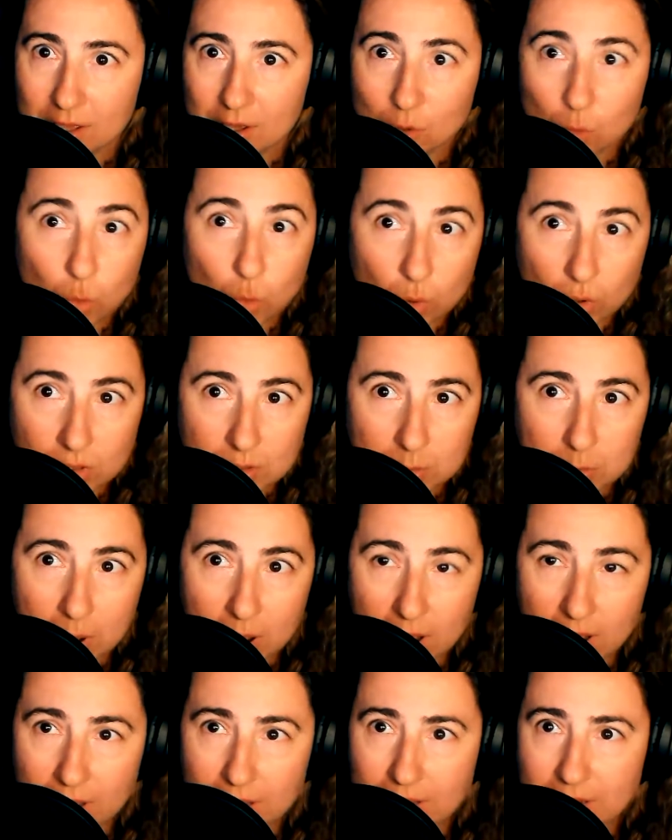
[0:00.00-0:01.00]

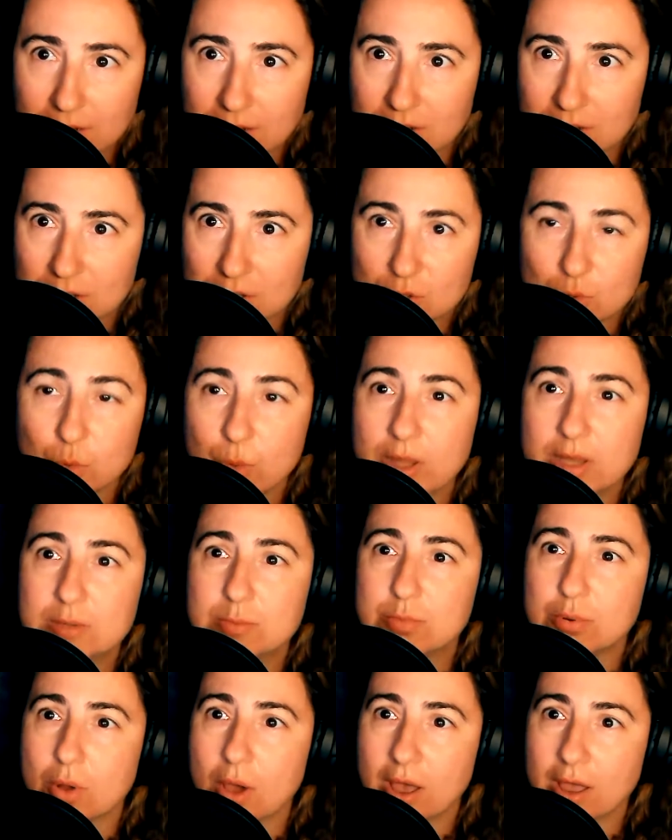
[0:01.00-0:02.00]
woodbine,
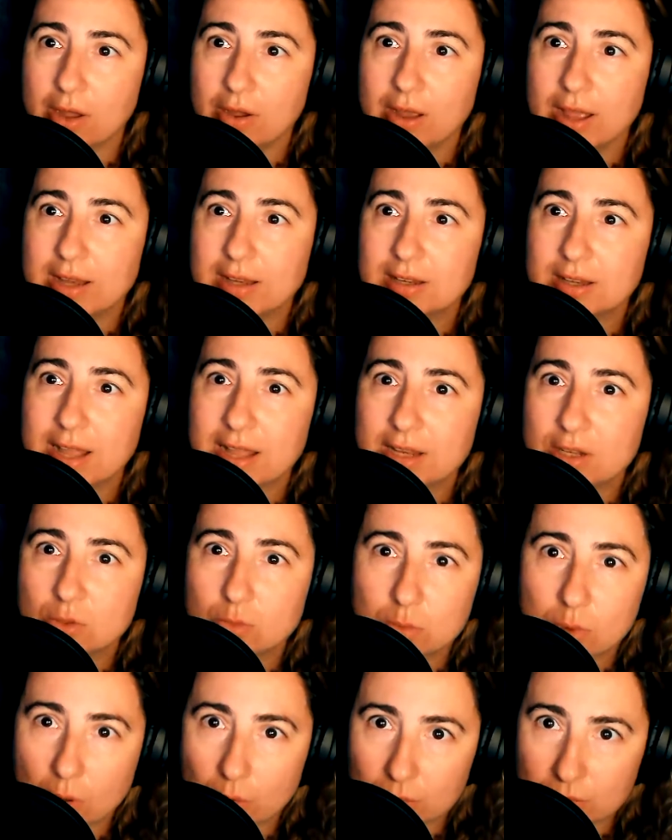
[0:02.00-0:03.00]
sweetbriar, and late
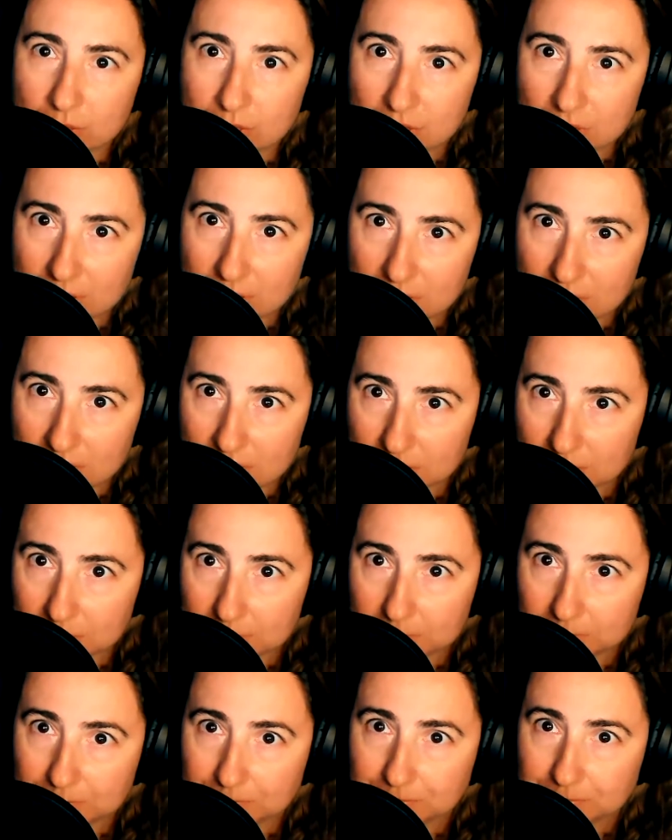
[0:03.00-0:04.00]
roses.
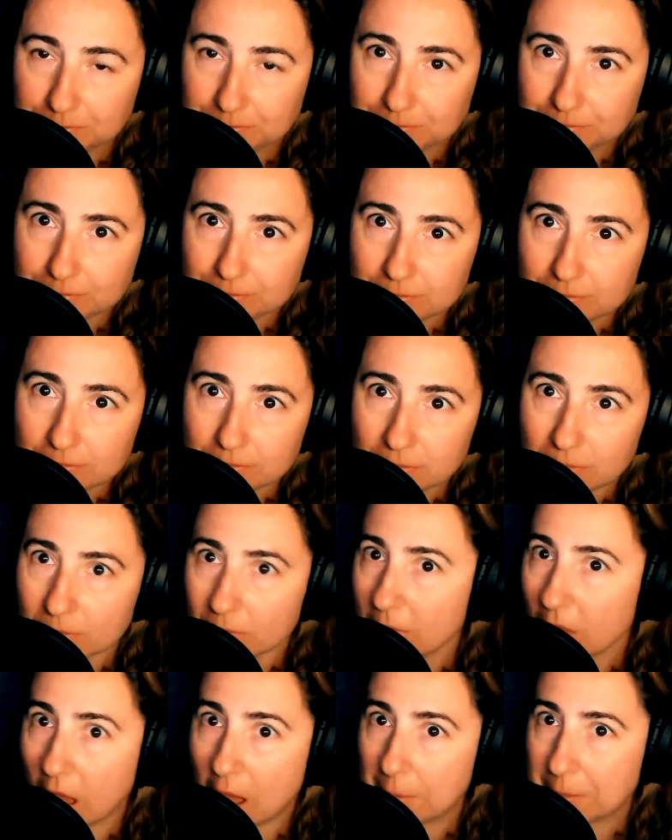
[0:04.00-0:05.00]

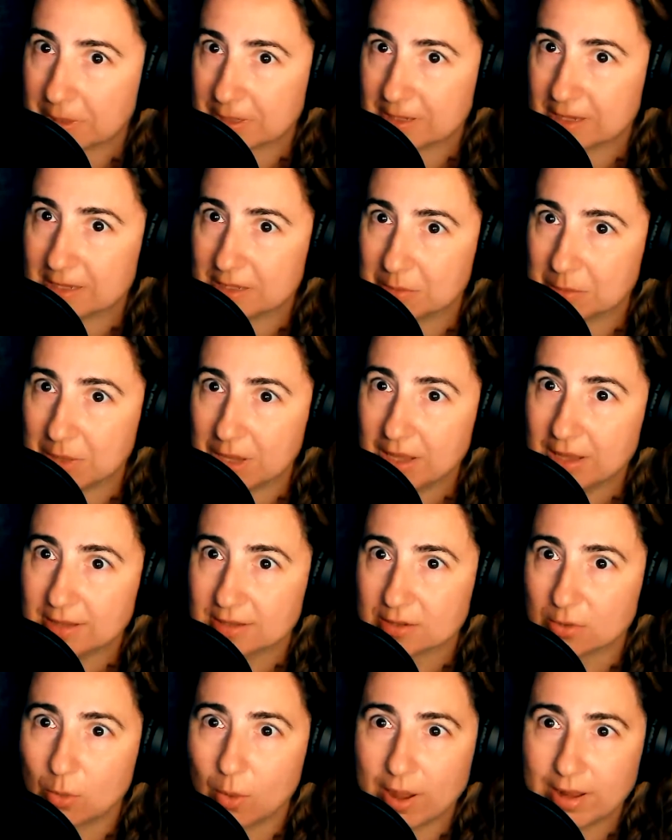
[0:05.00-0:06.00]
Opposite me
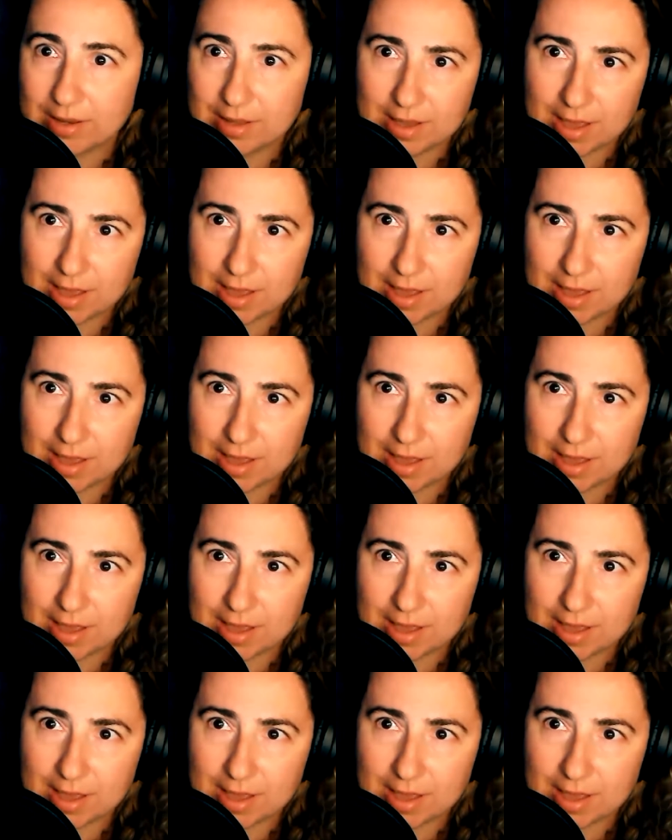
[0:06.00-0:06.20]
is a white